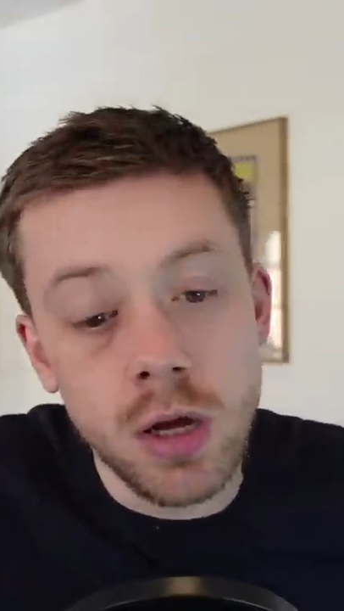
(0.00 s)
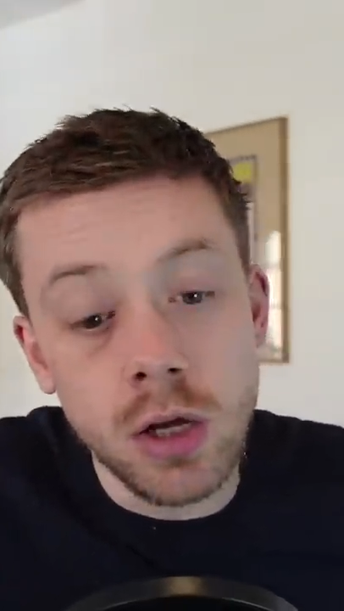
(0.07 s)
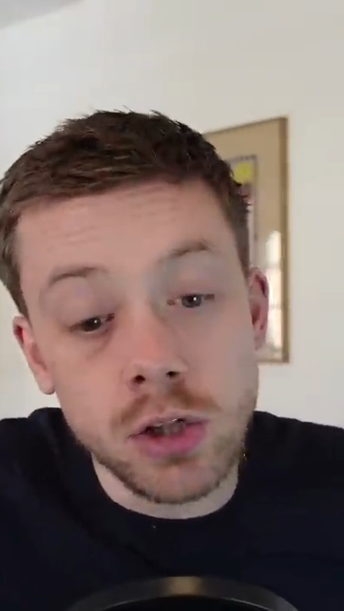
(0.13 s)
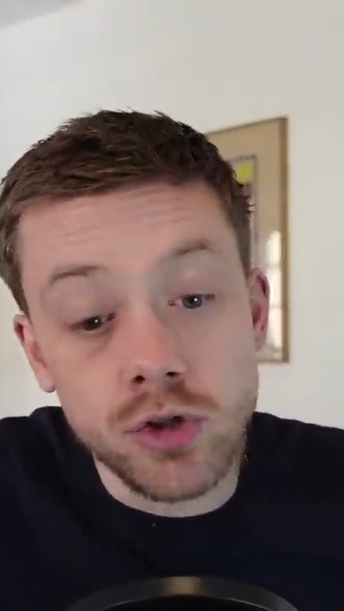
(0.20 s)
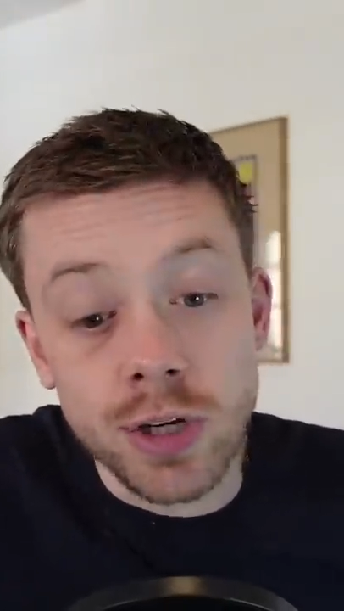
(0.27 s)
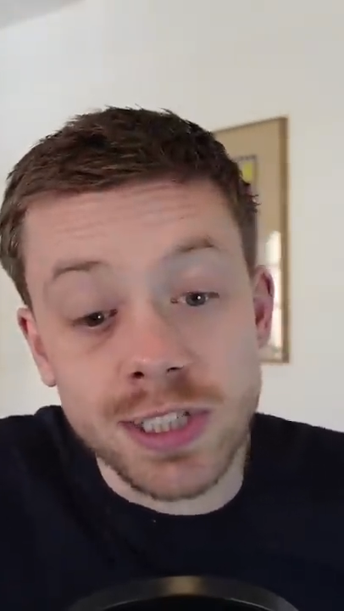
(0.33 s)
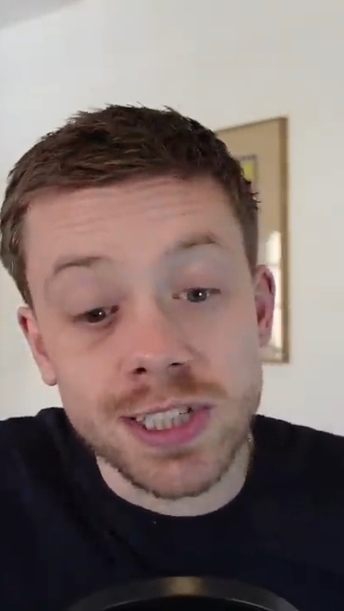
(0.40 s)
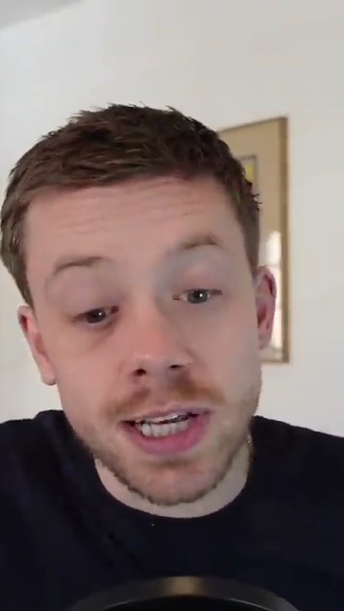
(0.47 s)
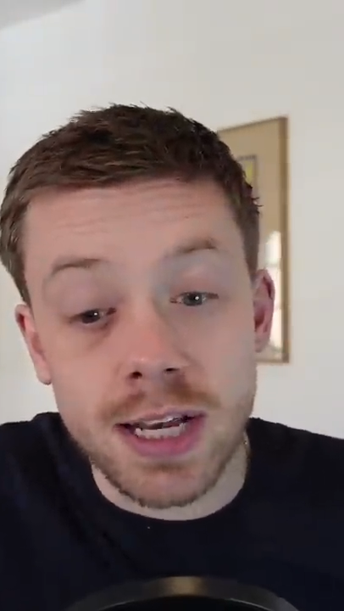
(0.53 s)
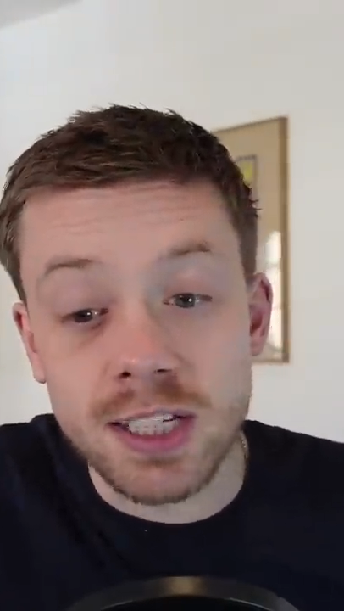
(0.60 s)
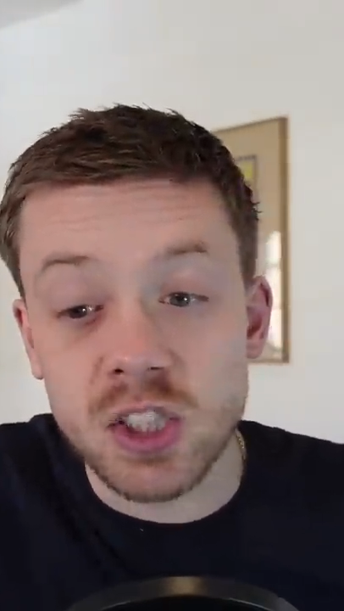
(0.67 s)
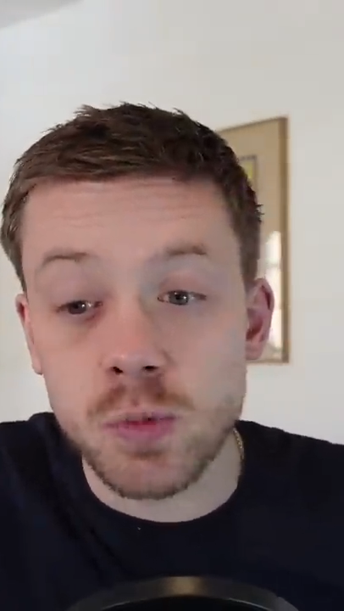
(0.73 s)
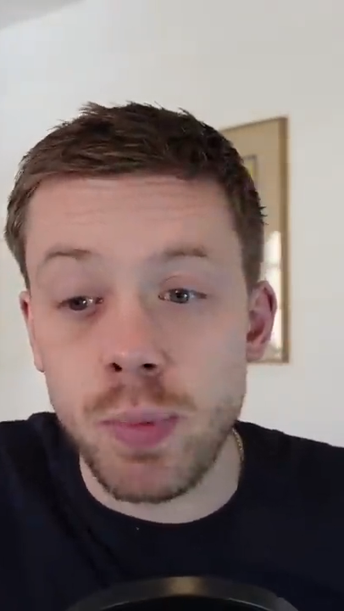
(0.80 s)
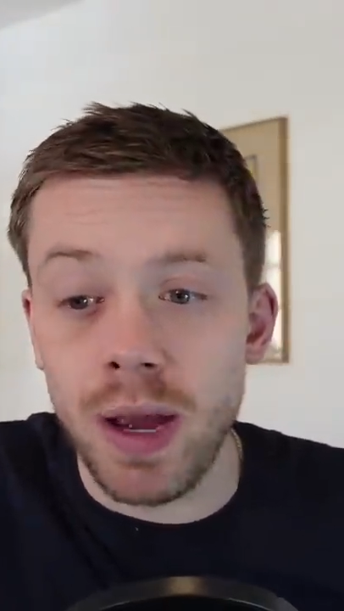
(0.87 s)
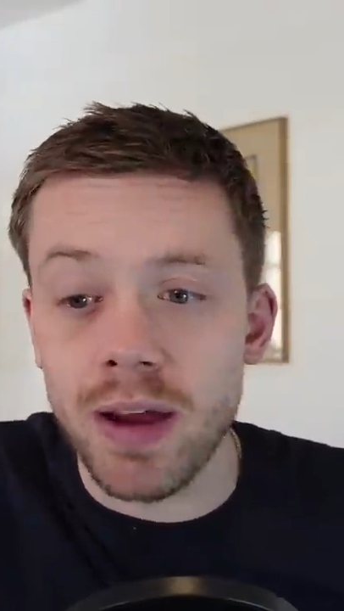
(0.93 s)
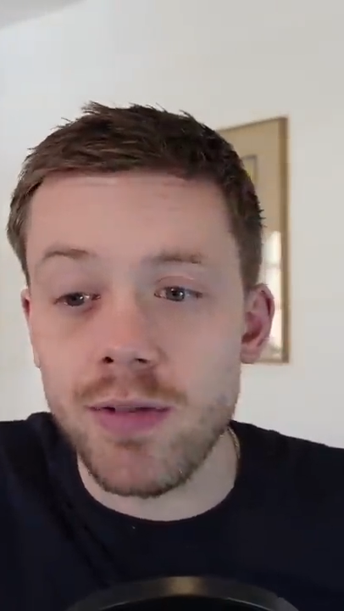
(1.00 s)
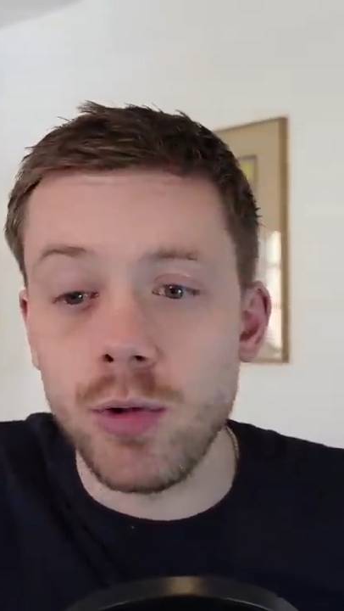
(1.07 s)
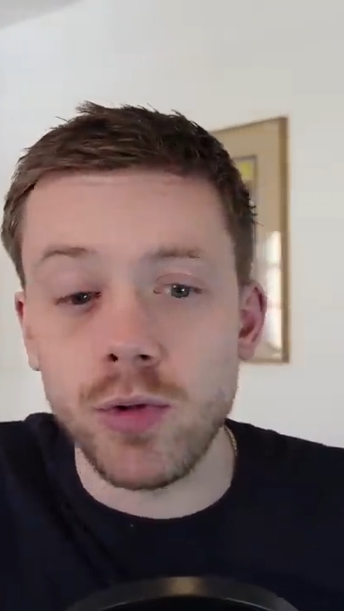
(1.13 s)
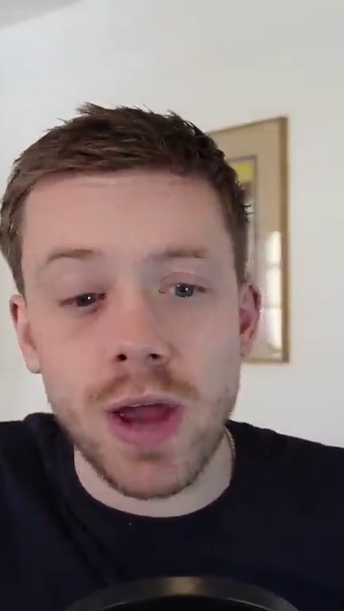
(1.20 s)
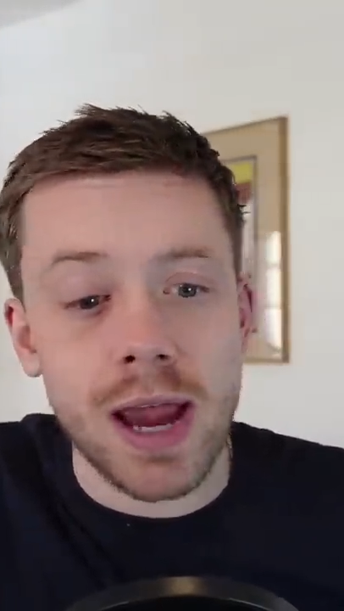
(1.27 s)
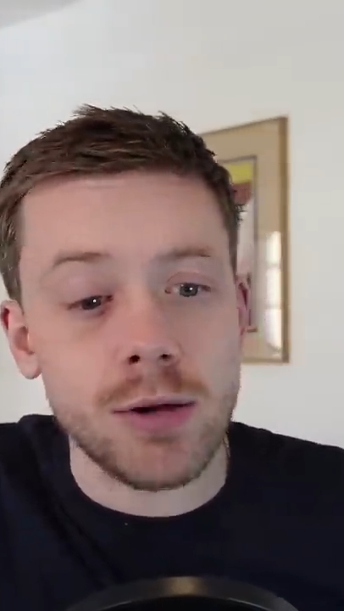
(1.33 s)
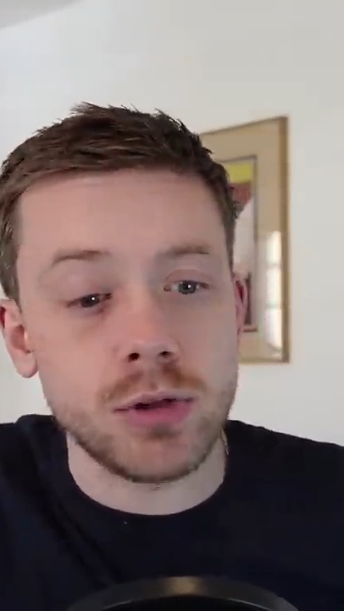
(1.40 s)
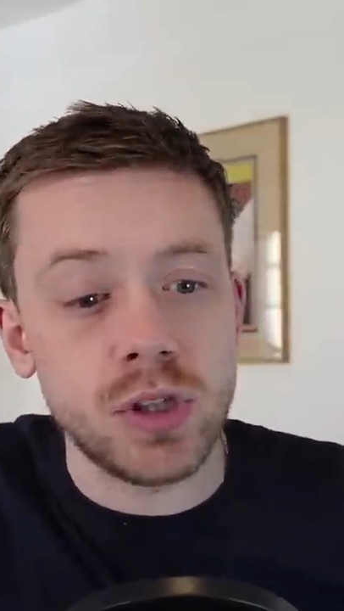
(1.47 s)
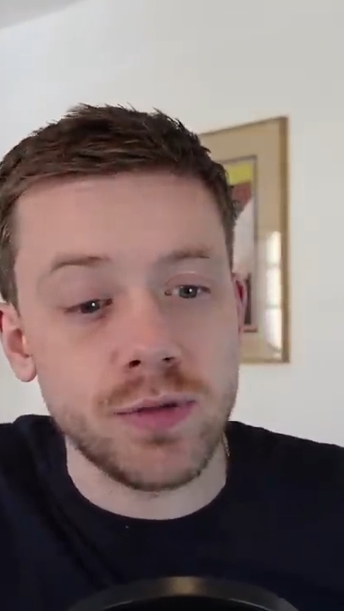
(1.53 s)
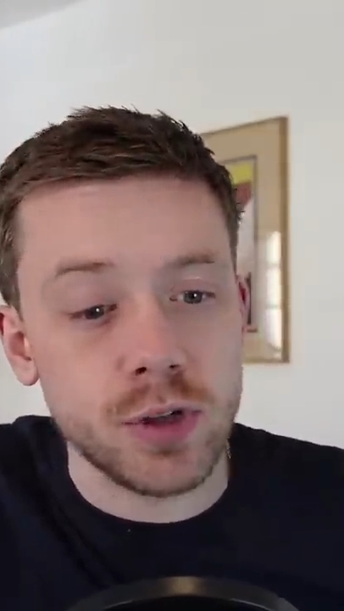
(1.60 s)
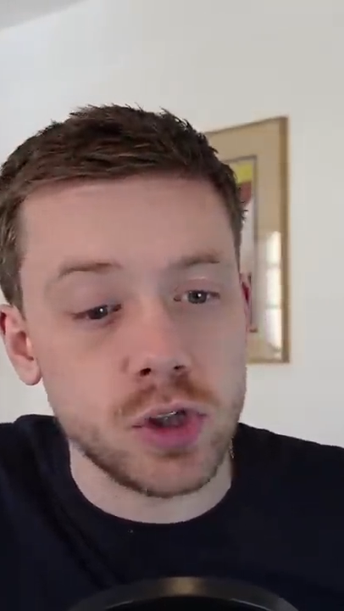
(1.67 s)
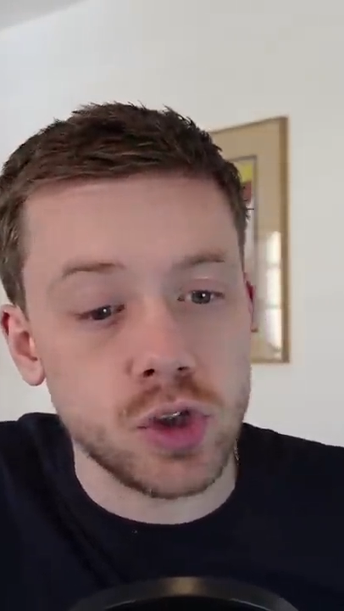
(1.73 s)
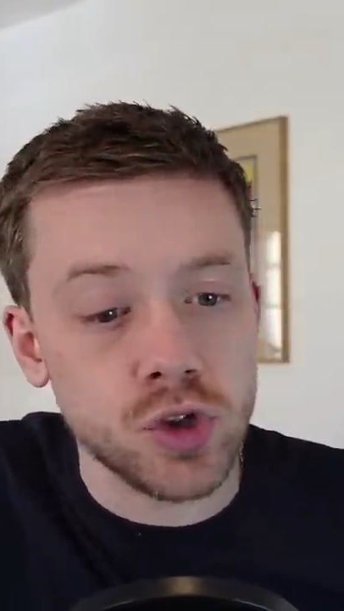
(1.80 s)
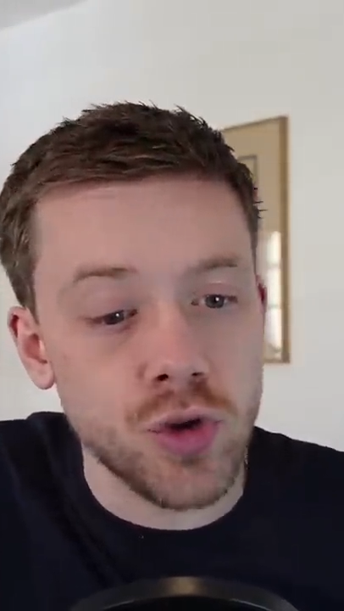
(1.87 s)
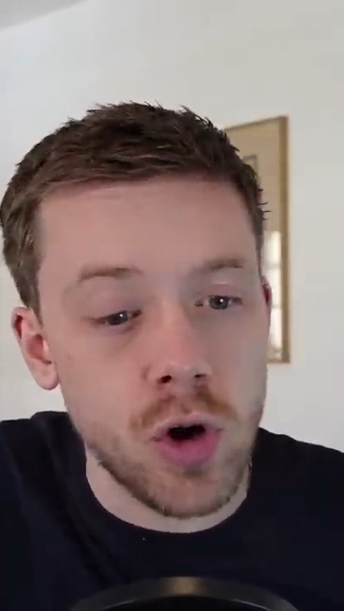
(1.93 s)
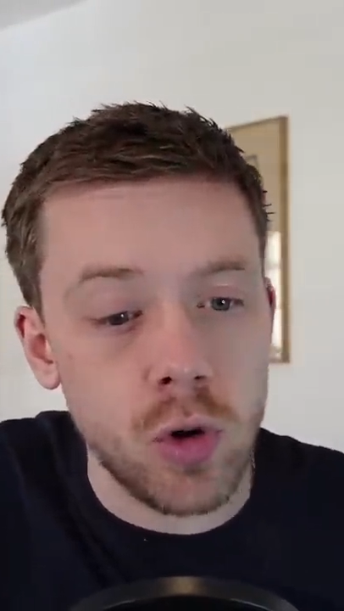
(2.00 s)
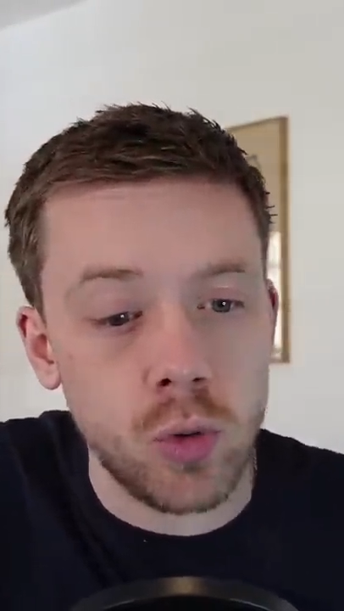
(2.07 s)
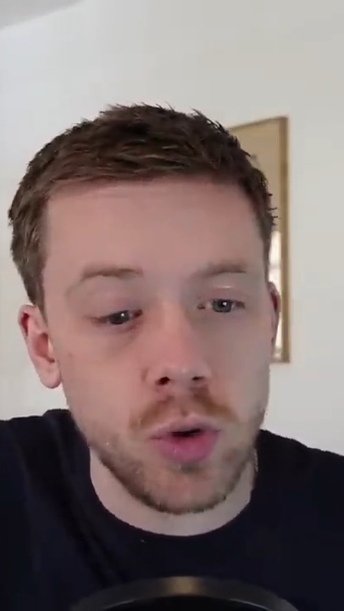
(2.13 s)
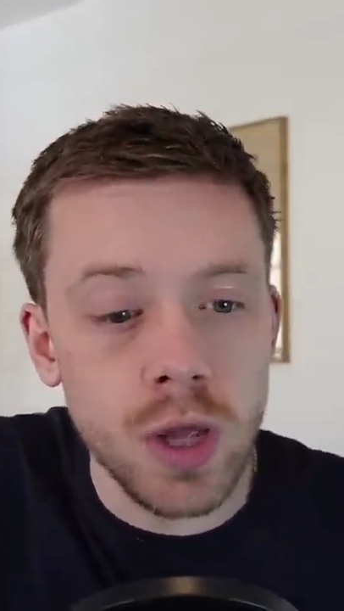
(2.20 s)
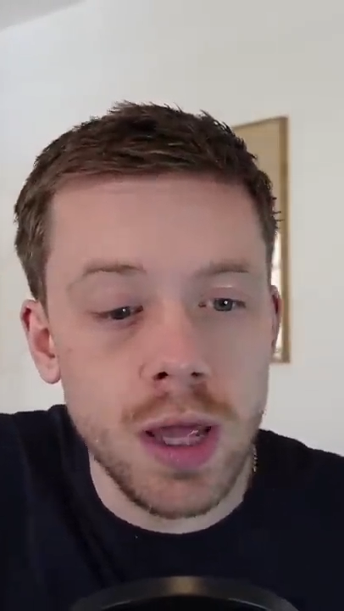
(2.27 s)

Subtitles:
drastically spiralled out of control.